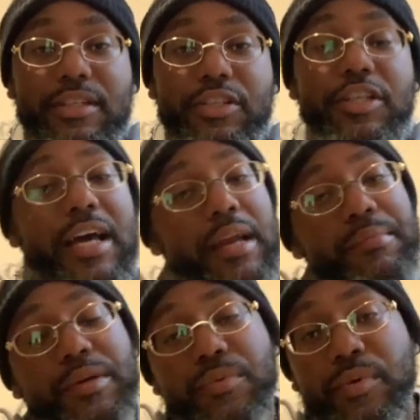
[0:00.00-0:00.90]
You got to
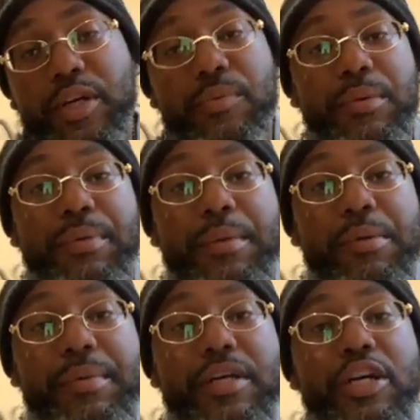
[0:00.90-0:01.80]
be real with people,
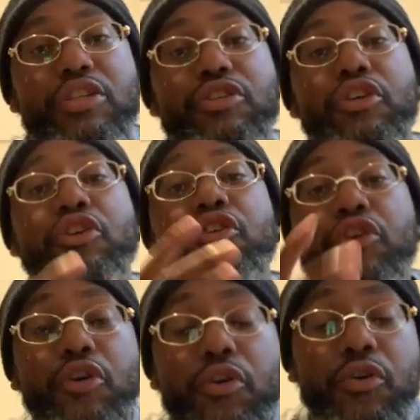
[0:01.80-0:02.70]
because
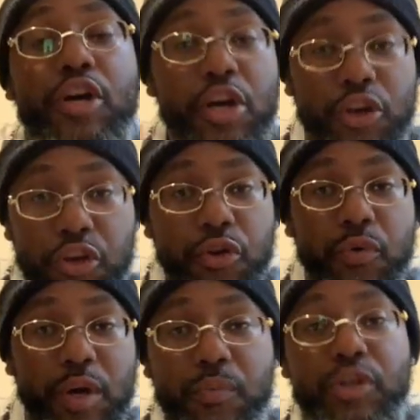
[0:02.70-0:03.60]
you
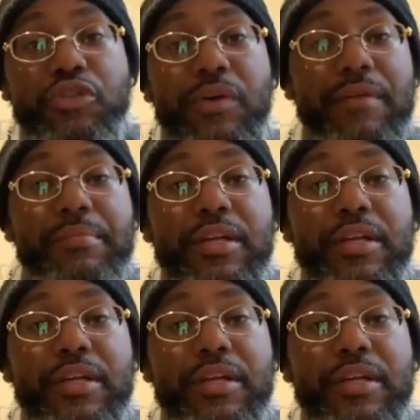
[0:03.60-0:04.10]
and what you have been